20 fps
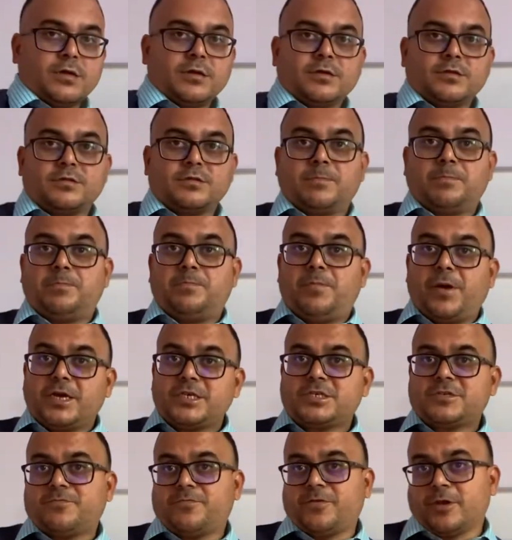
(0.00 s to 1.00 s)
The
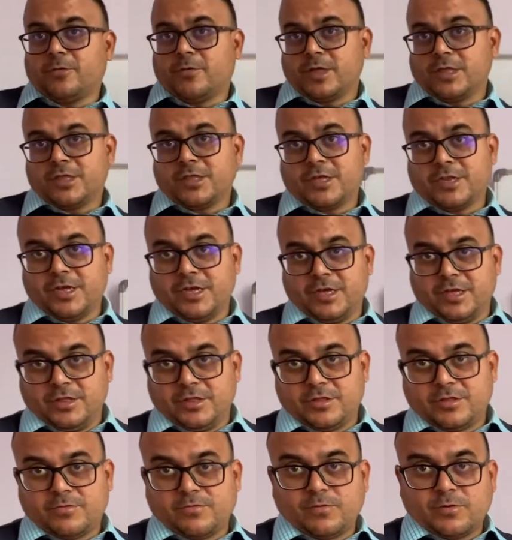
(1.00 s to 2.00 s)
best frequency range
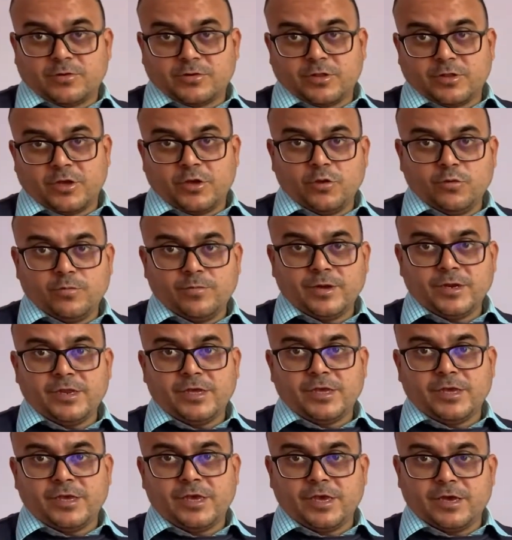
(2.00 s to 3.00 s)
for the human
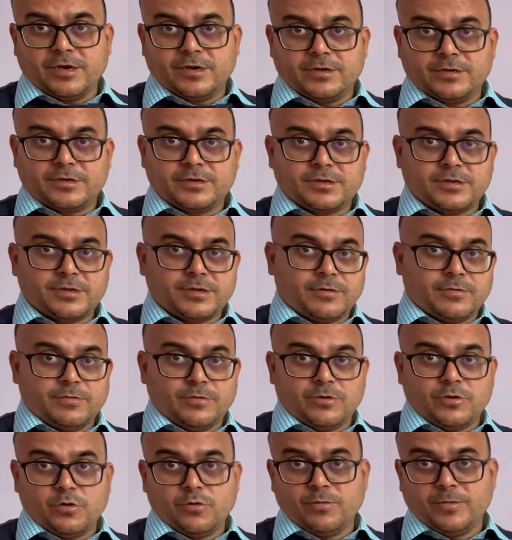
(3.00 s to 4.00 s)
ear
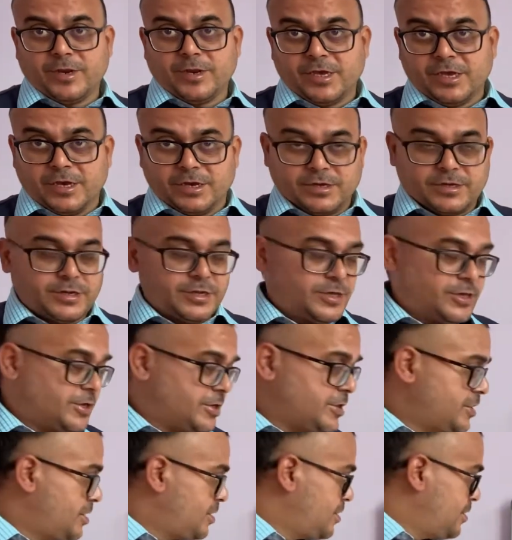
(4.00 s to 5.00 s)

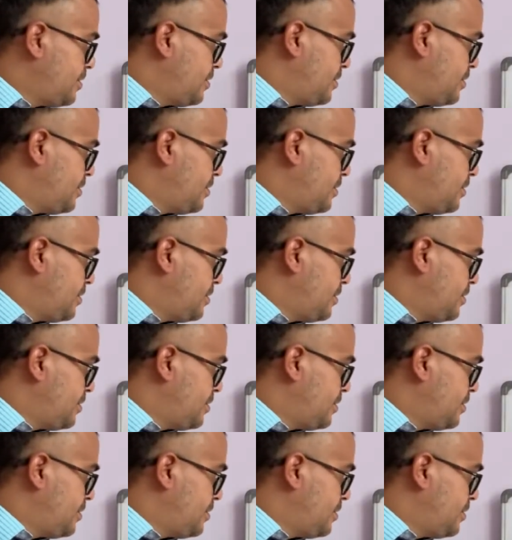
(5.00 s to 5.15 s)
is